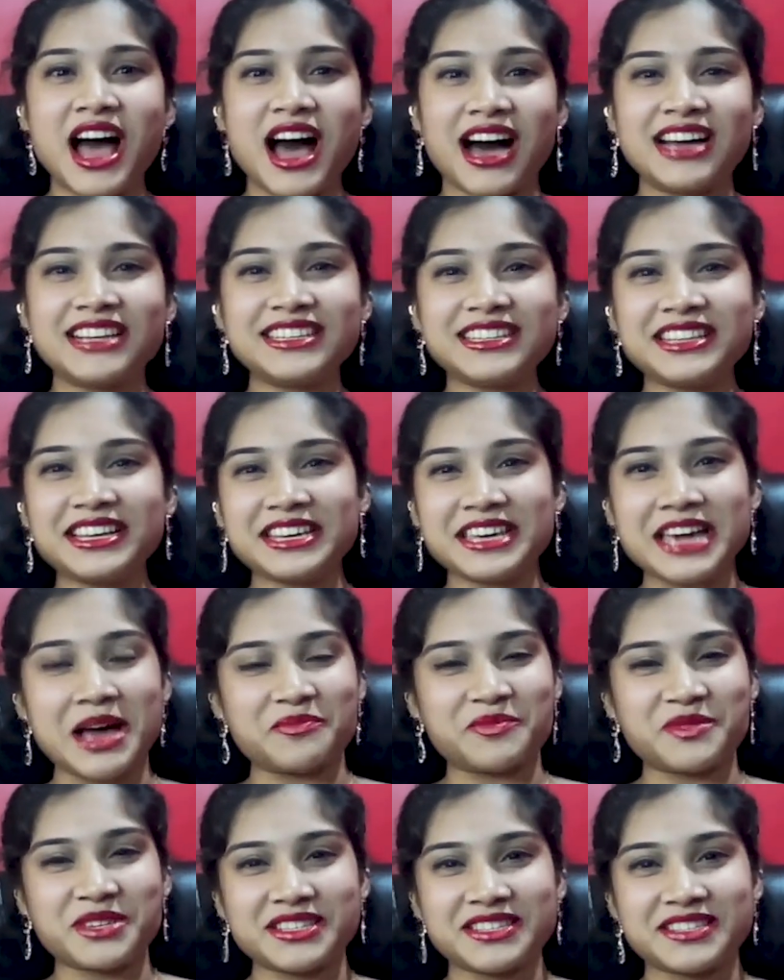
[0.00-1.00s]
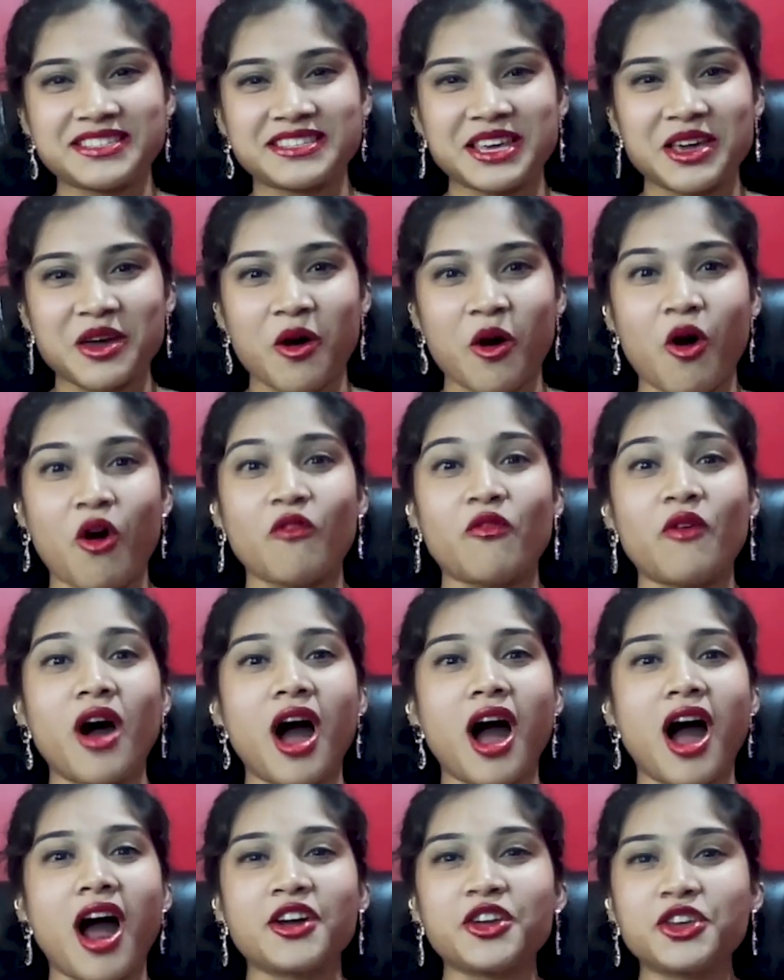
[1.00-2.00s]
under the captaincy
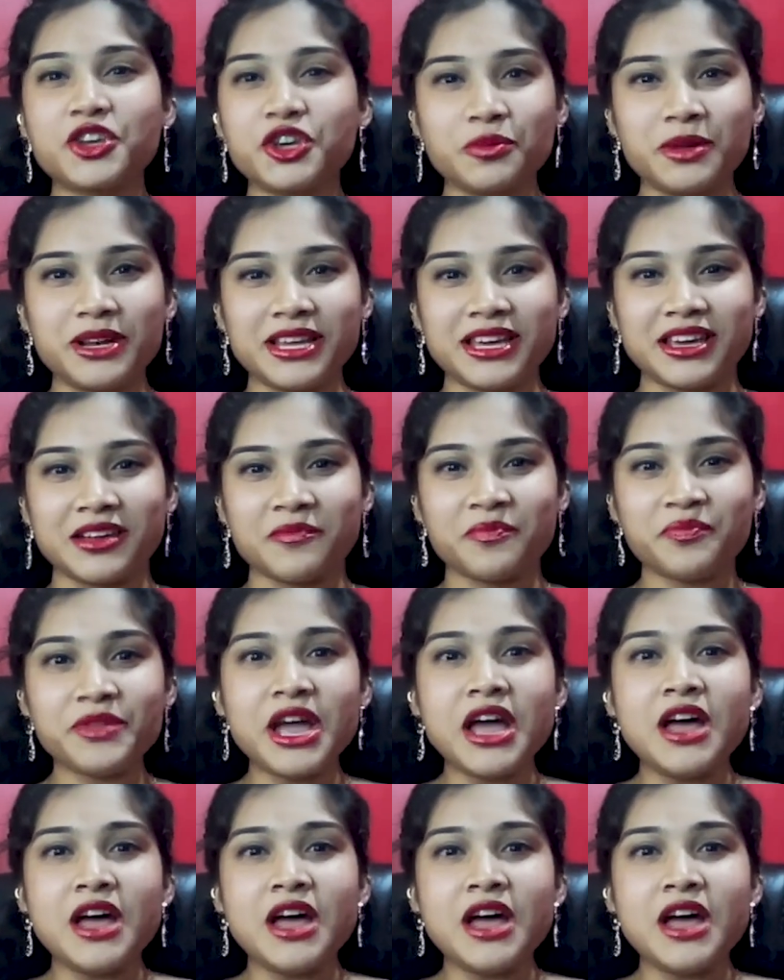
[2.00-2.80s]
of arguably